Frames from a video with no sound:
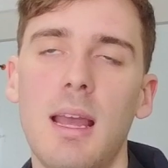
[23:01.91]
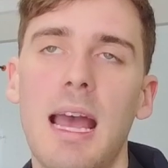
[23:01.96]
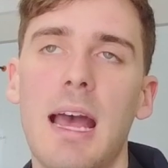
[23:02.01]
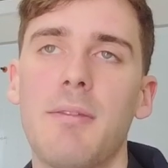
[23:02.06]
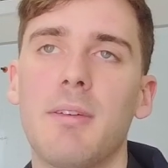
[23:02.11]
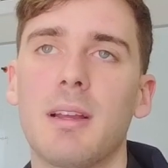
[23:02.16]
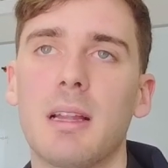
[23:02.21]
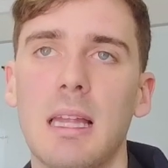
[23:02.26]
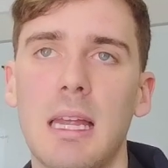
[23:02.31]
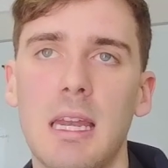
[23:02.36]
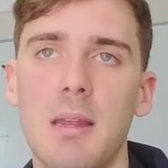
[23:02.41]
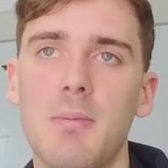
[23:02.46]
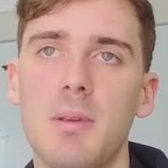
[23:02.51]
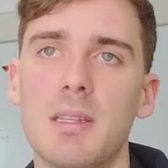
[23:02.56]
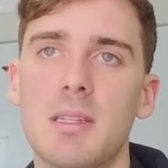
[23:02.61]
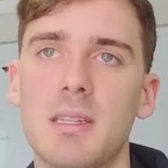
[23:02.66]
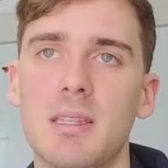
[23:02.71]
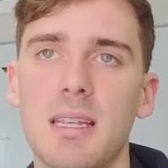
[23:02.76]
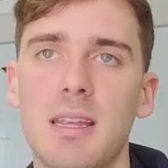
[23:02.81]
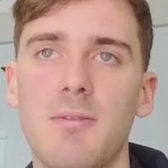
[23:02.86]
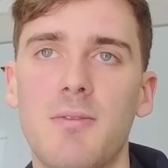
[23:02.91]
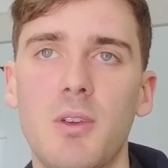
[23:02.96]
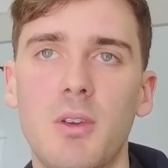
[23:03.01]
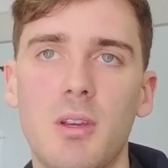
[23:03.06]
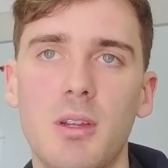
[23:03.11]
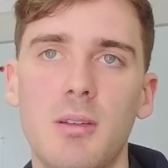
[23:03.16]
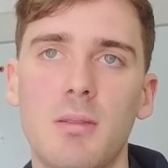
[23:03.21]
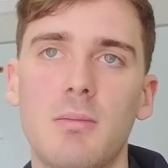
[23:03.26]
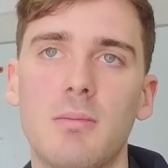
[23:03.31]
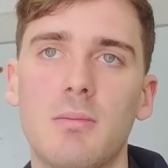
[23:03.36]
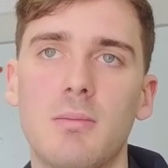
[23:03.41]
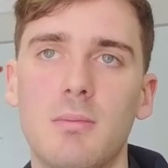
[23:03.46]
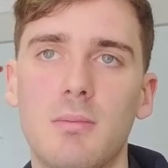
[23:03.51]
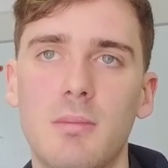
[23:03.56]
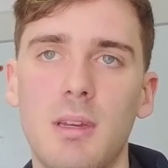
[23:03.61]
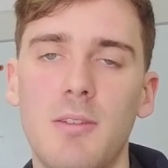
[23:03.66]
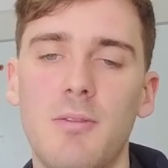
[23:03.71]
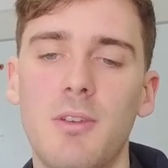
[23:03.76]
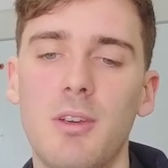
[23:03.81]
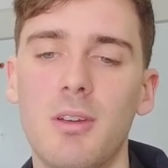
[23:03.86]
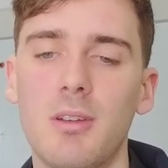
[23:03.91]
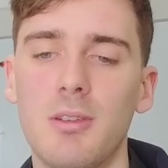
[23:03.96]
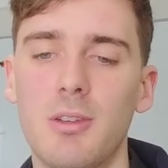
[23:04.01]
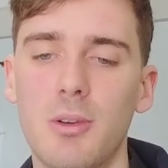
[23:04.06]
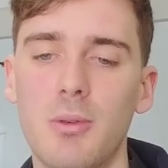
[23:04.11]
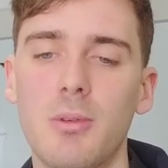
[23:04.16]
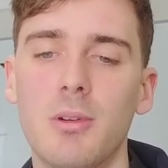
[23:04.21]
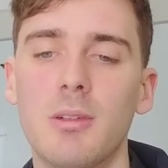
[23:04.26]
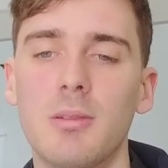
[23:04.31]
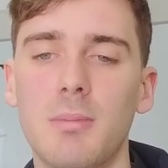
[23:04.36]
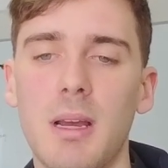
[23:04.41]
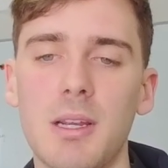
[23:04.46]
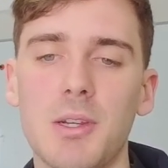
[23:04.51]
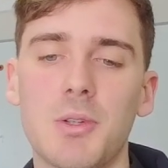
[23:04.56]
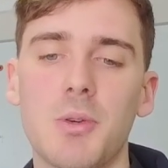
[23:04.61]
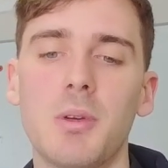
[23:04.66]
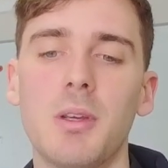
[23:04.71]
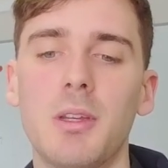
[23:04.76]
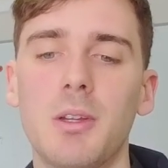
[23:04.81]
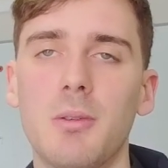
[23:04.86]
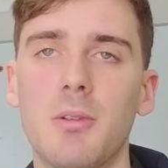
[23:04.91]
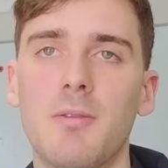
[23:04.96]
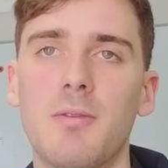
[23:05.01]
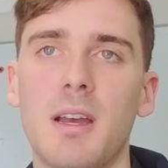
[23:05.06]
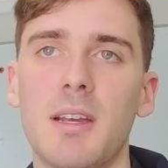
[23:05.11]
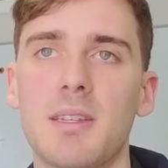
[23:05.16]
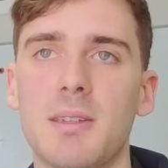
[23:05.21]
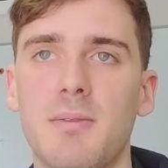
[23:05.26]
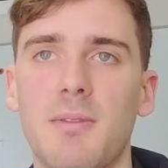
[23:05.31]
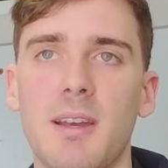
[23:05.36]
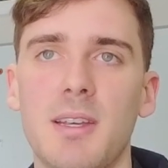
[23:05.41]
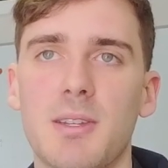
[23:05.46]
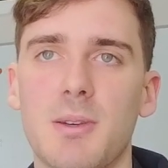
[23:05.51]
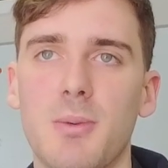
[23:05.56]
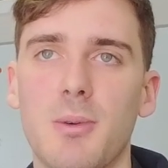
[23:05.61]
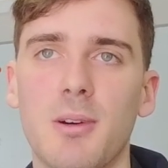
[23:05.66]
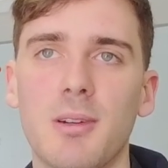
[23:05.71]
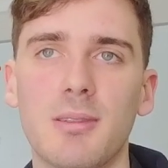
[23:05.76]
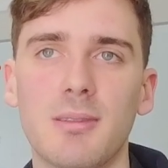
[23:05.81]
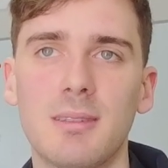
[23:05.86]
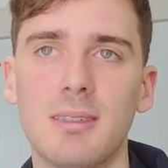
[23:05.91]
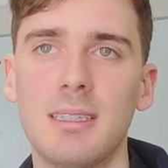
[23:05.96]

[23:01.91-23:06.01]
have a cleaning business, if you can do it, make sure you do a face-to-face quote.